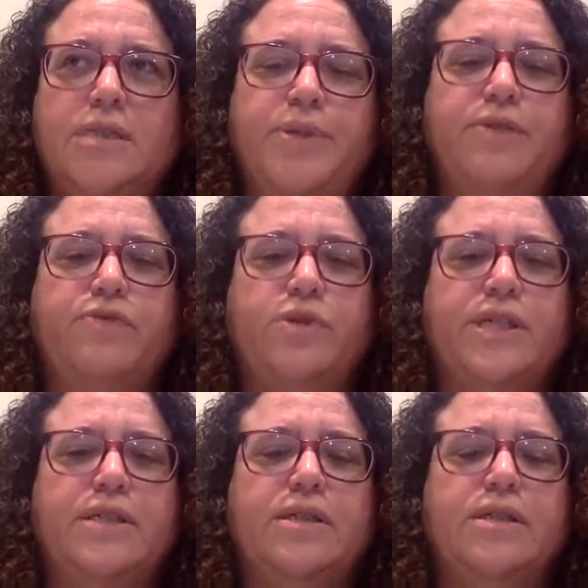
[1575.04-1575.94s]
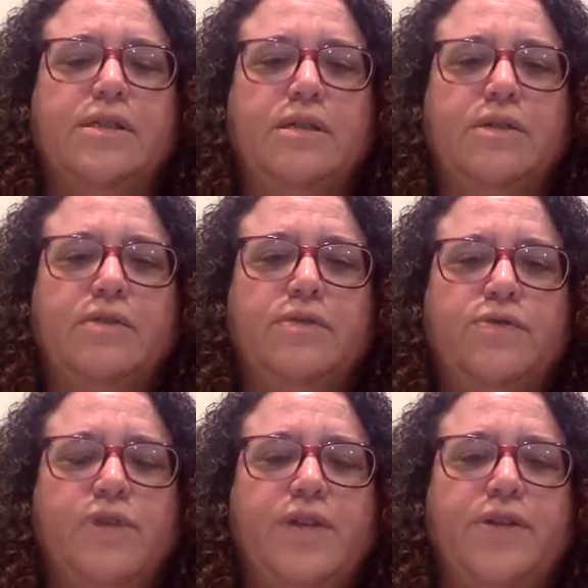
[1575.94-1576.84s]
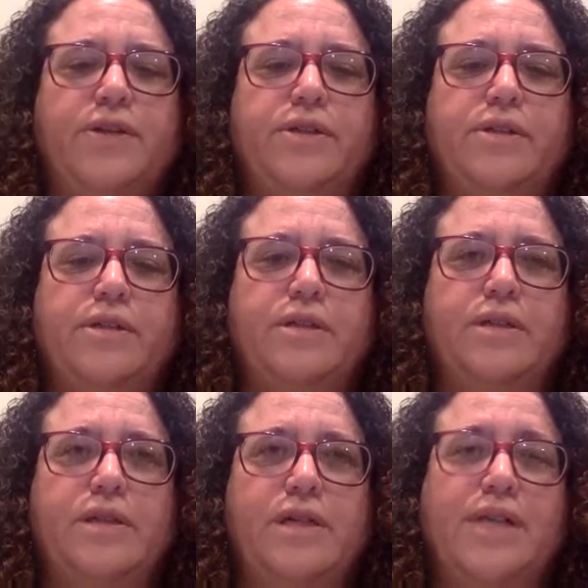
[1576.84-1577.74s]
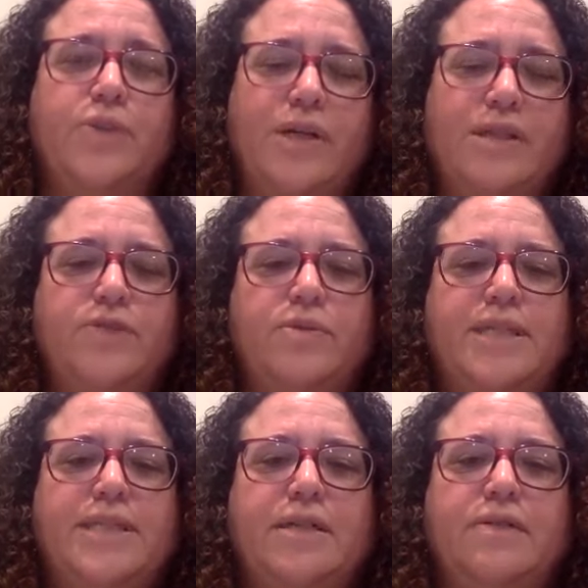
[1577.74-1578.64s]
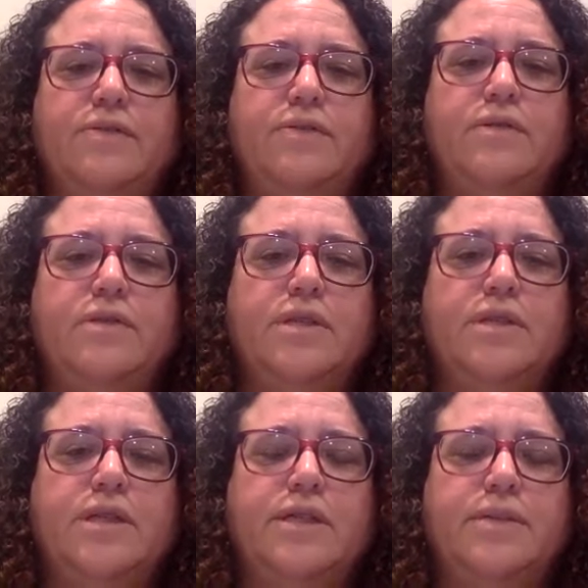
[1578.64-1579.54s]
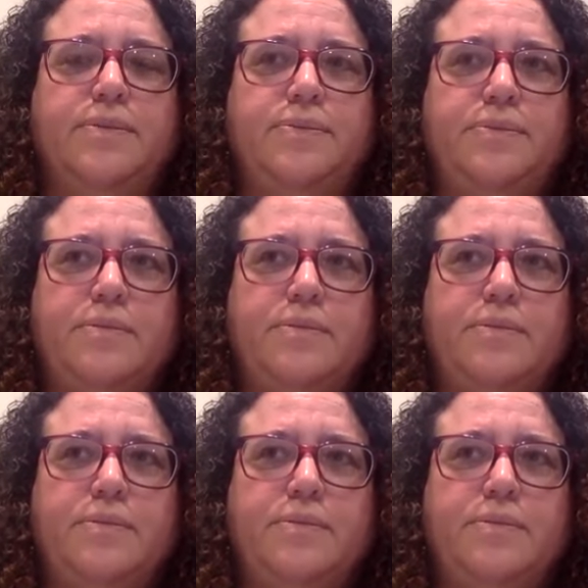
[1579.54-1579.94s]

be a voice for others as well as for myself. To